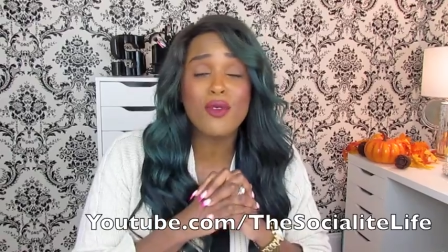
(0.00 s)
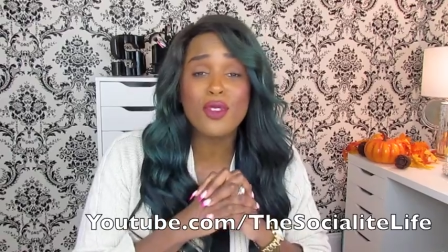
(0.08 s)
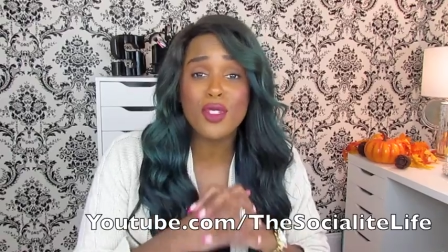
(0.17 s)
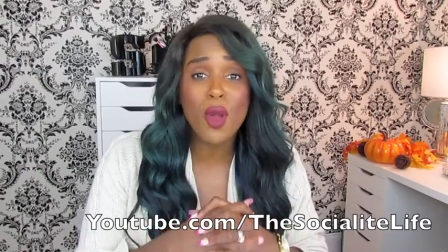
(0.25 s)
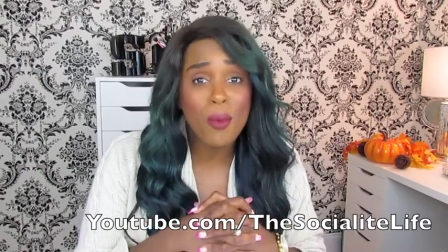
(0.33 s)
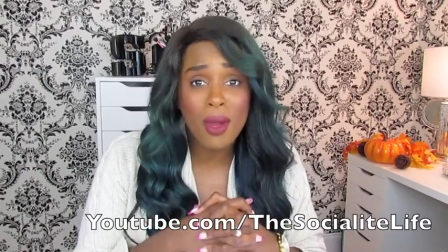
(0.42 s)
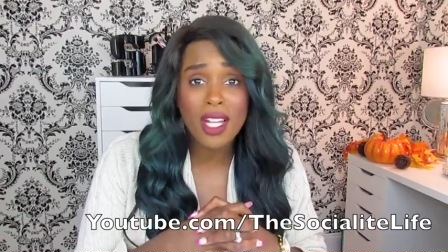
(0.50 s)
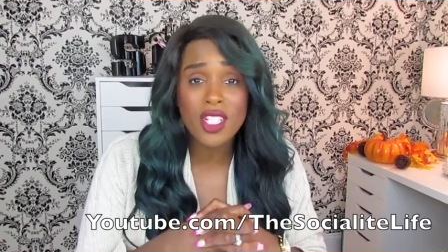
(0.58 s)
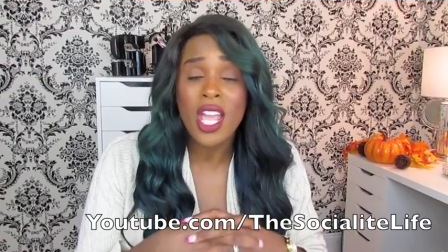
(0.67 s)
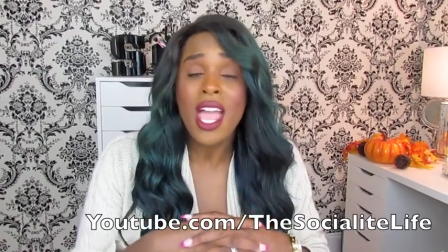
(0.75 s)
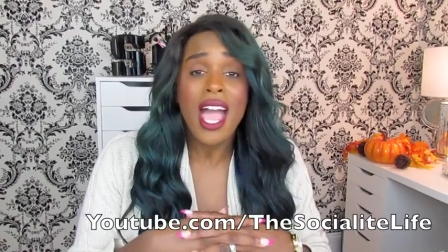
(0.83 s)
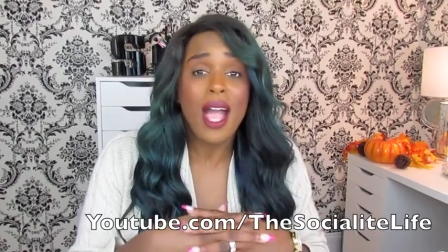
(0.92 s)
you so much.
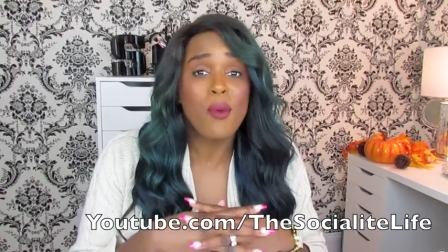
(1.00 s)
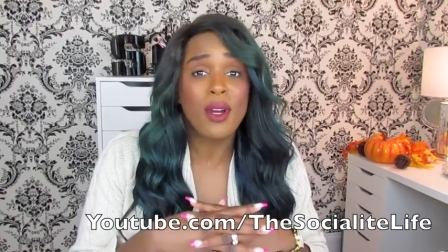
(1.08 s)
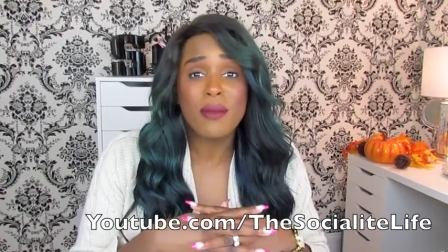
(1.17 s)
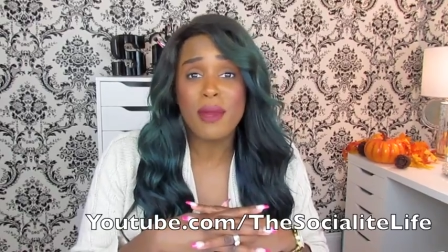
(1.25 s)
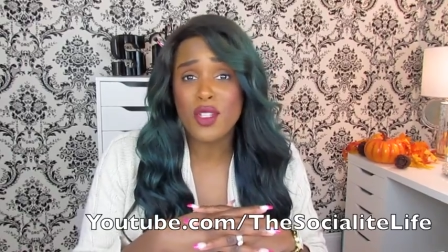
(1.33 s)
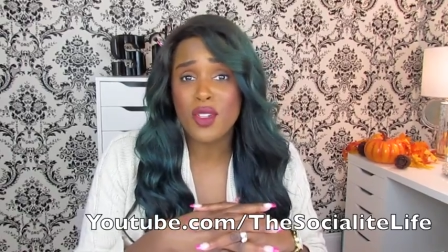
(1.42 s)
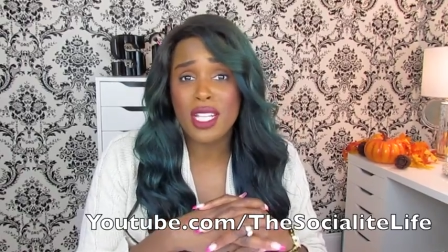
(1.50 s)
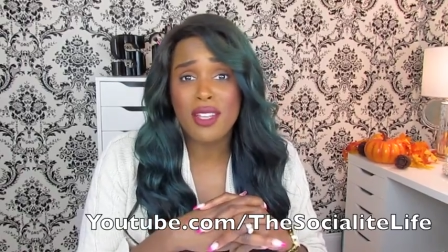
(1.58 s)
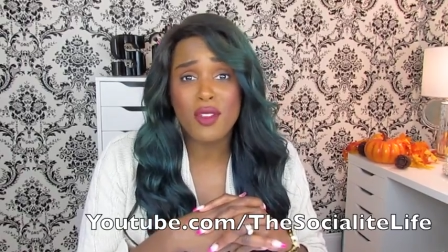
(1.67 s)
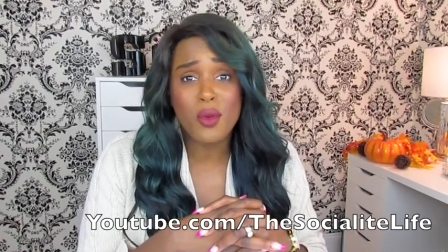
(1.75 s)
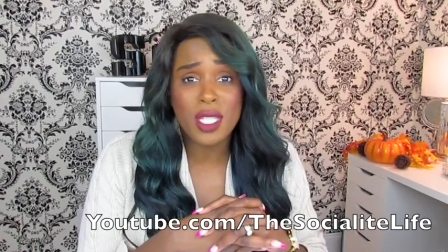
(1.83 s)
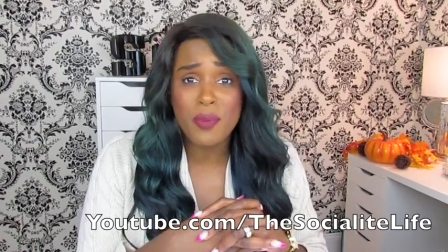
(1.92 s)
I want to make sure to
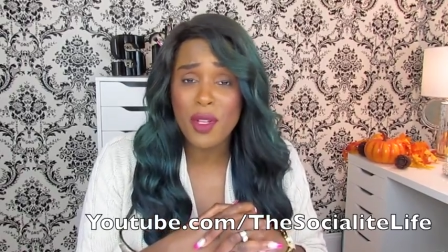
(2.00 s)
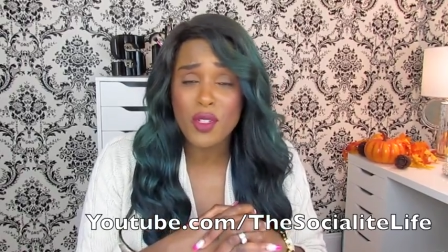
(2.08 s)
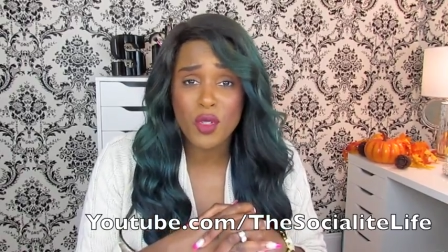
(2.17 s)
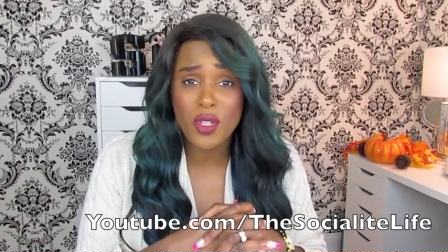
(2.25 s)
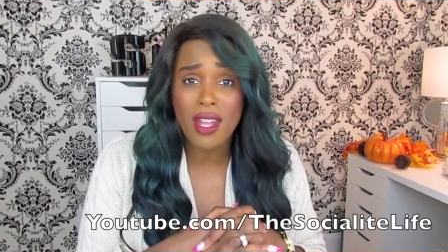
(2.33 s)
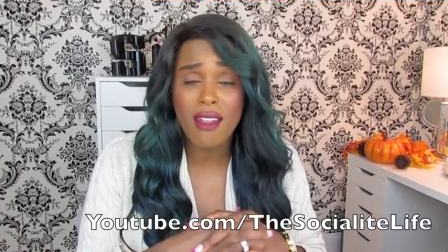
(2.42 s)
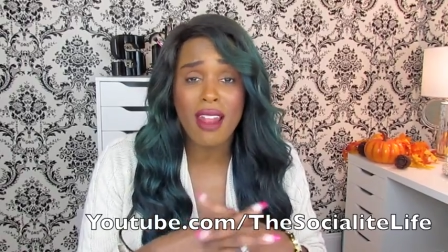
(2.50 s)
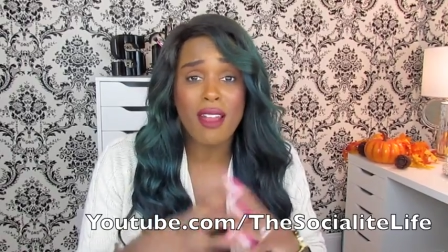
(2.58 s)
give you a special shout out.